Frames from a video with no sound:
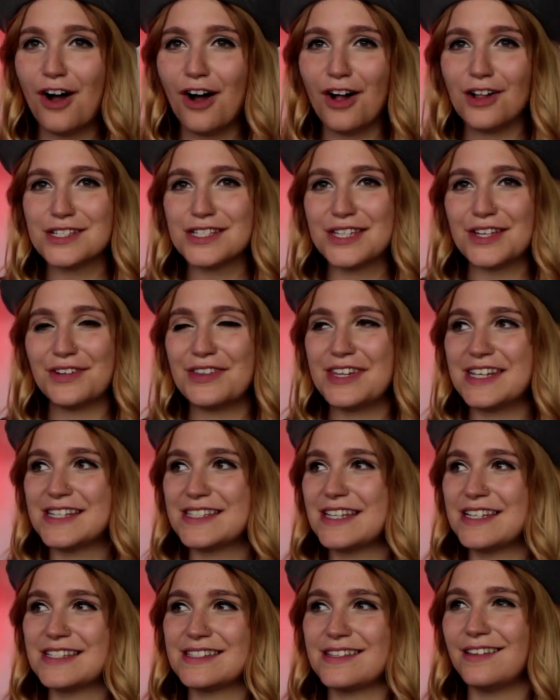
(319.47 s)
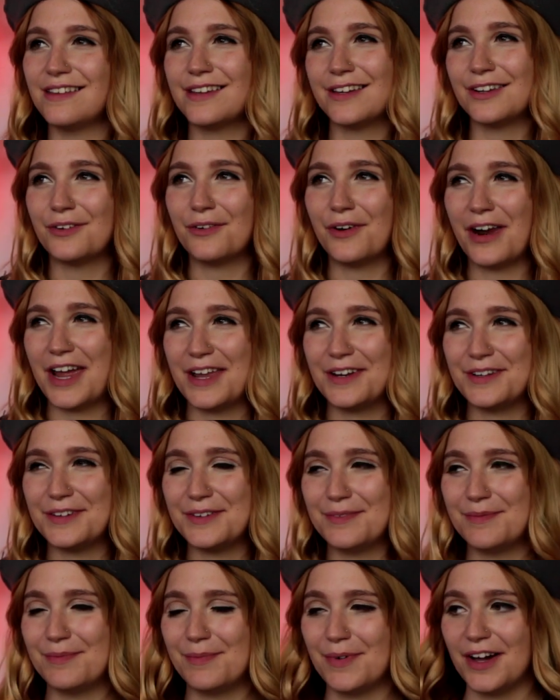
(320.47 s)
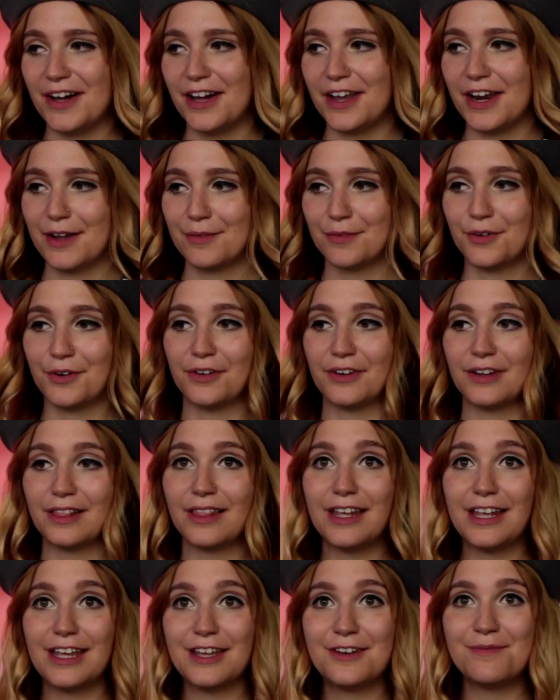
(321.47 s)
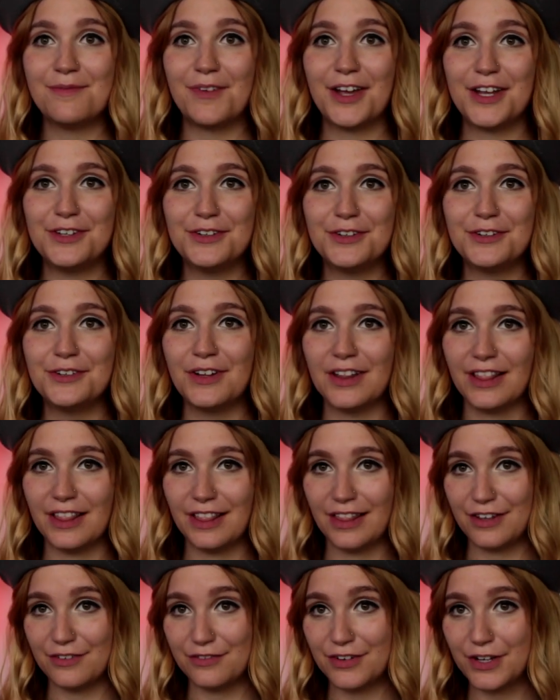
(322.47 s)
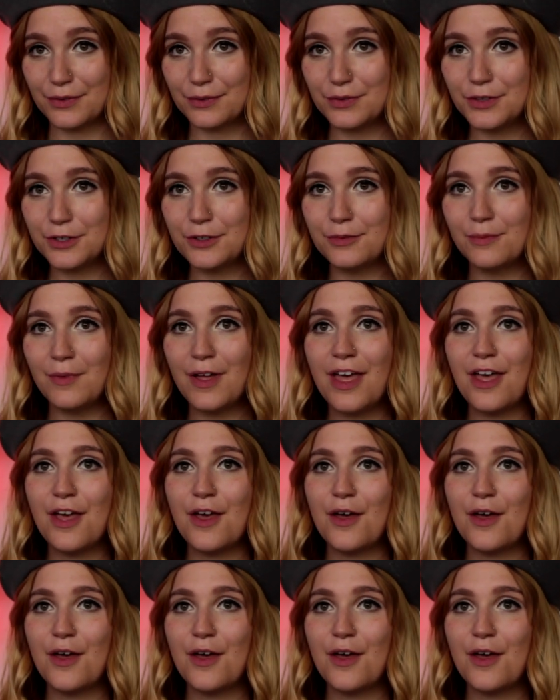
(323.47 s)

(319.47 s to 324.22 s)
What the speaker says: Also, this is a little random, but I'm currently in my new living room.